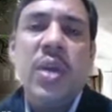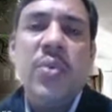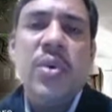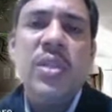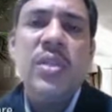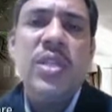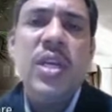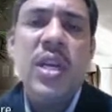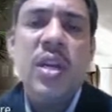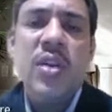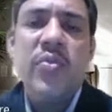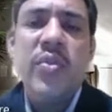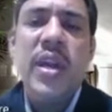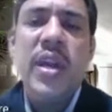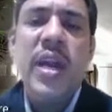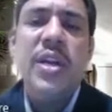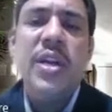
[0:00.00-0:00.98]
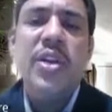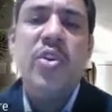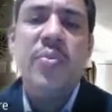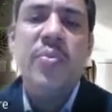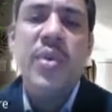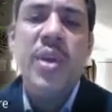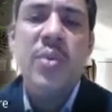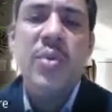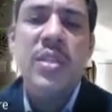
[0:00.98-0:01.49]
There are variety of
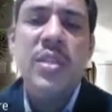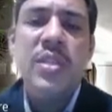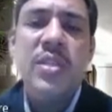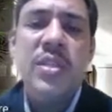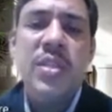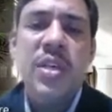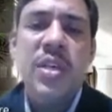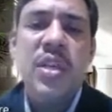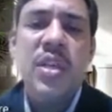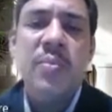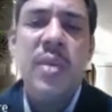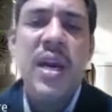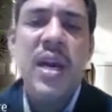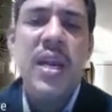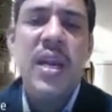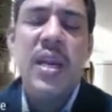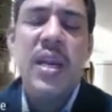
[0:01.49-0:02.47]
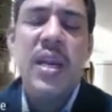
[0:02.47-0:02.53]
cables in the market.